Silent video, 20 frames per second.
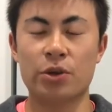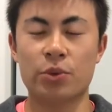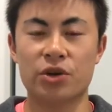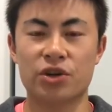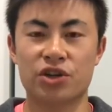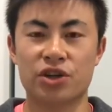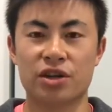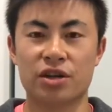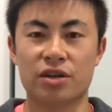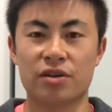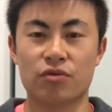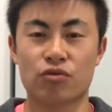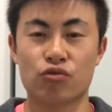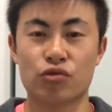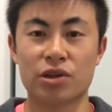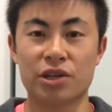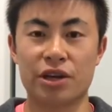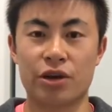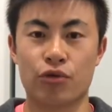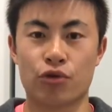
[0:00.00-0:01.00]
which are
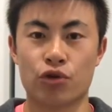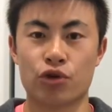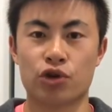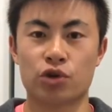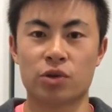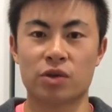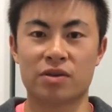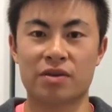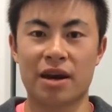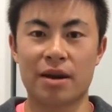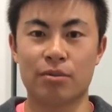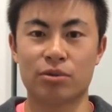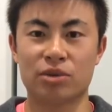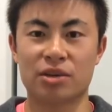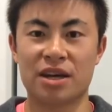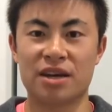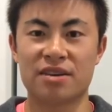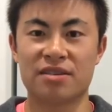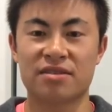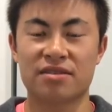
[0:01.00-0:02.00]
really crucial to table
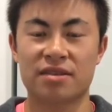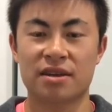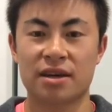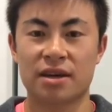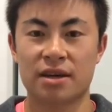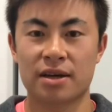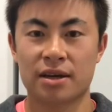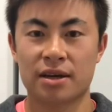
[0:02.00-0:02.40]
tennis